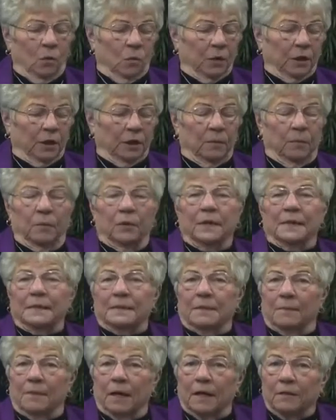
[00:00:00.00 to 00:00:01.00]
We're going to bring
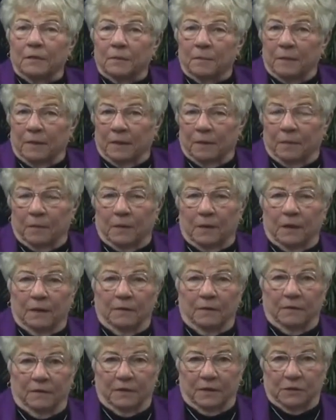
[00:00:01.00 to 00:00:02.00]
some other people
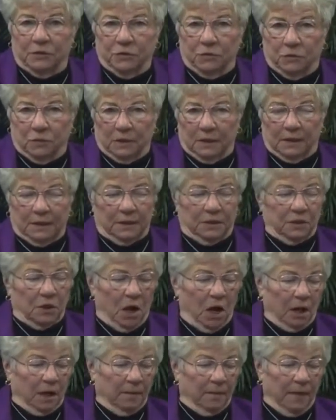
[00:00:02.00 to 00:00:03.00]
other than Julie to
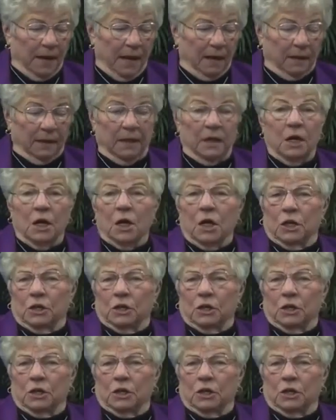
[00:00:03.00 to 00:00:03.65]
talk about it.